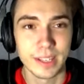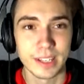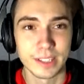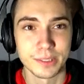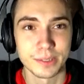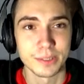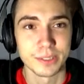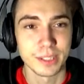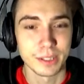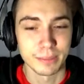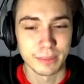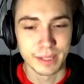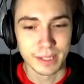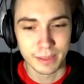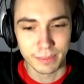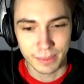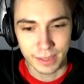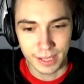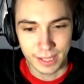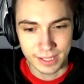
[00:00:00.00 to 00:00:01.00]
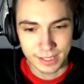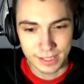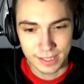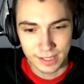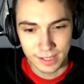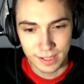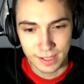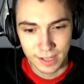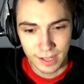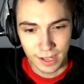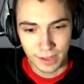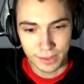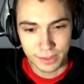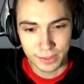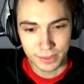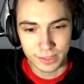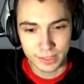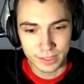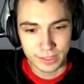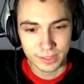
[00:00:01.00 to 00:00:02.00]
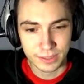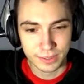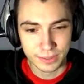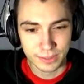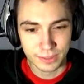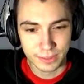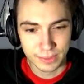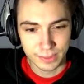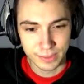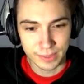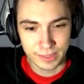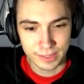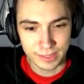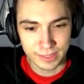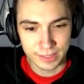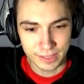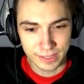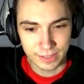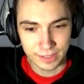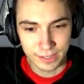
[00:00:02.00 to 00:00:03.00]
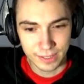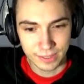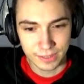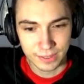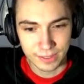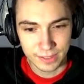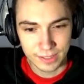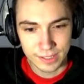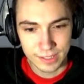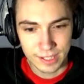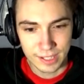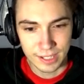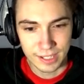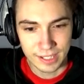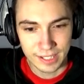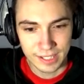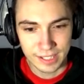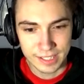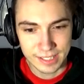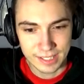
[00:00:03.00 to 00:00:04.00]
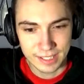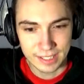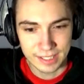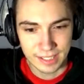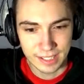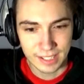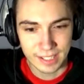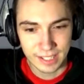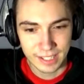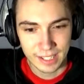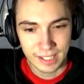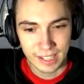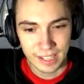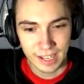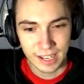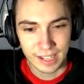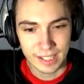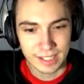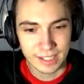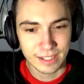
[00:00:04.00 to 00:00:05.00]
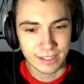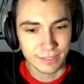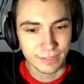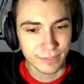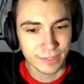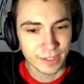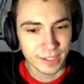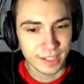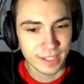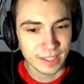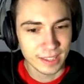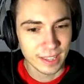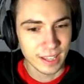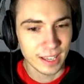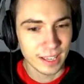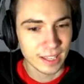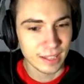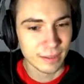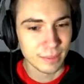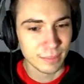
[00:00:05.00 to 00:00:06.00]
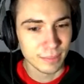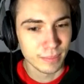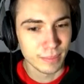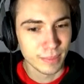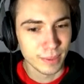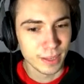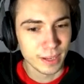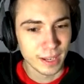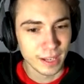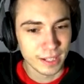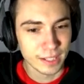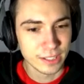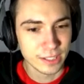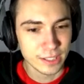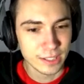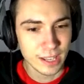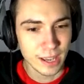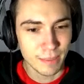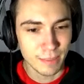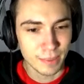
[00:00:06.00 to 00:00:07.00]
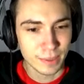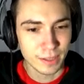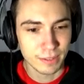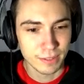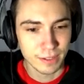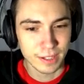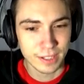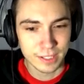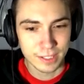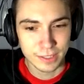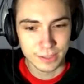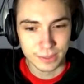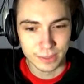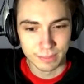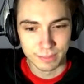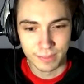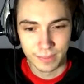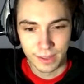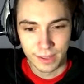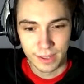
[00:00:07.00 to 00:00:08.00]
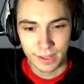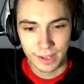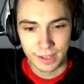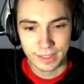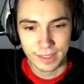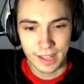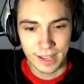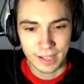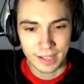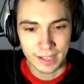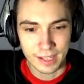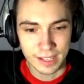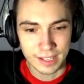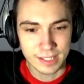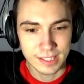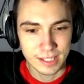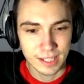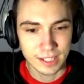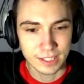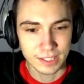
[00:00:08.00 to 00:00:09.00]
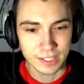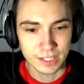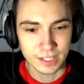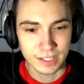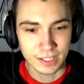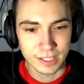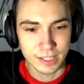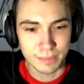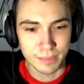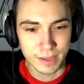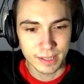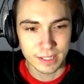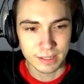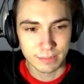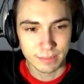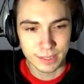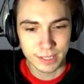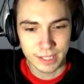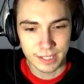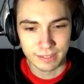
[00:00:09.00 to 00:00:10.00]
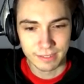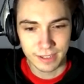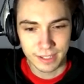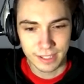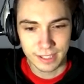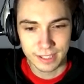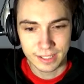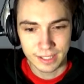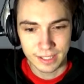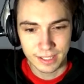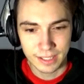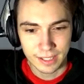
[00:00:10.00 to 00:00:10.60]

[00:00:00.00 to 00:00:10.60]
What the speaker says: Yeah, so she can make cupcakes. I was going to, well, you know, sorry, I didn't forget that, but I just happened to run into him. In that case, I should at least make some tea, right?